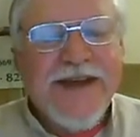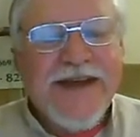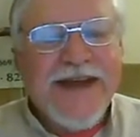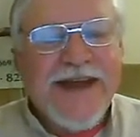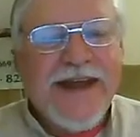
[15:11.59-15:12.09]

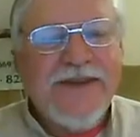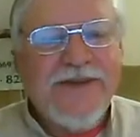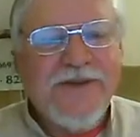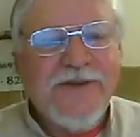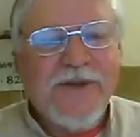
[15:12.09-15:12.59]
and I had
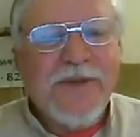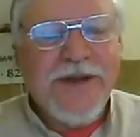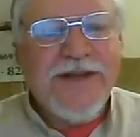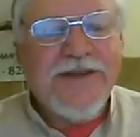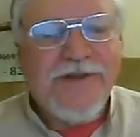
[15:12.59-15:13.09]
to
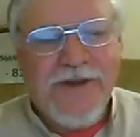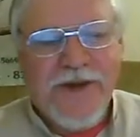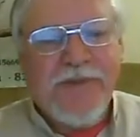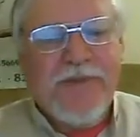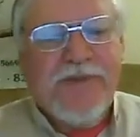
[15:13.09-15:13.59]
replace a
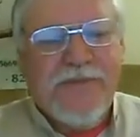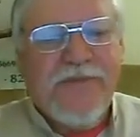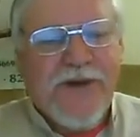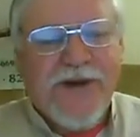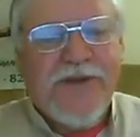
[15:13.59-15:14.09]

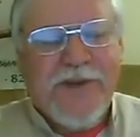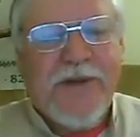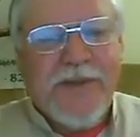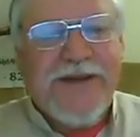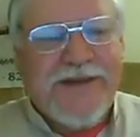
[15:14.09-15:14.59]
very
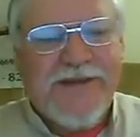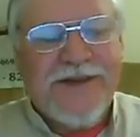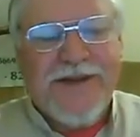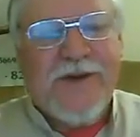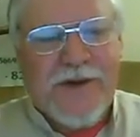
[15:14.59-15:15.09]
small piece of
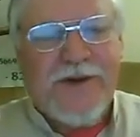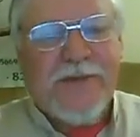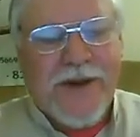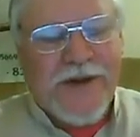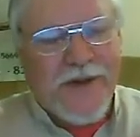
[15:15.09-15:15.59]
it, or
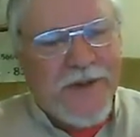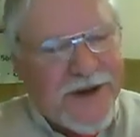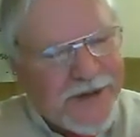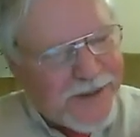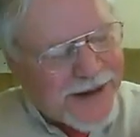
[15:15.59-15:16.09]

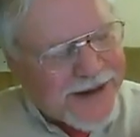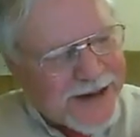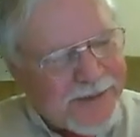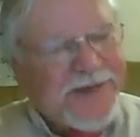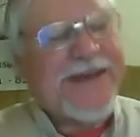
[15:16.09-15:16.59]
otherwise buy a
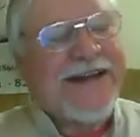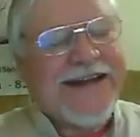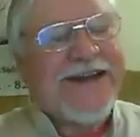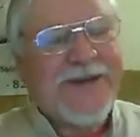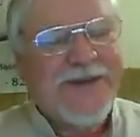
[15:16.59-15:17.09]

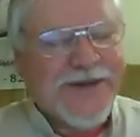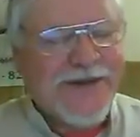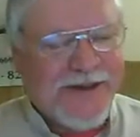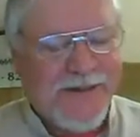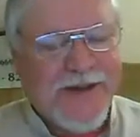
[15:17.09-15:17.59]
completely new
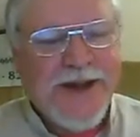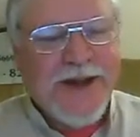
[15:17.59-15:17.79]
system,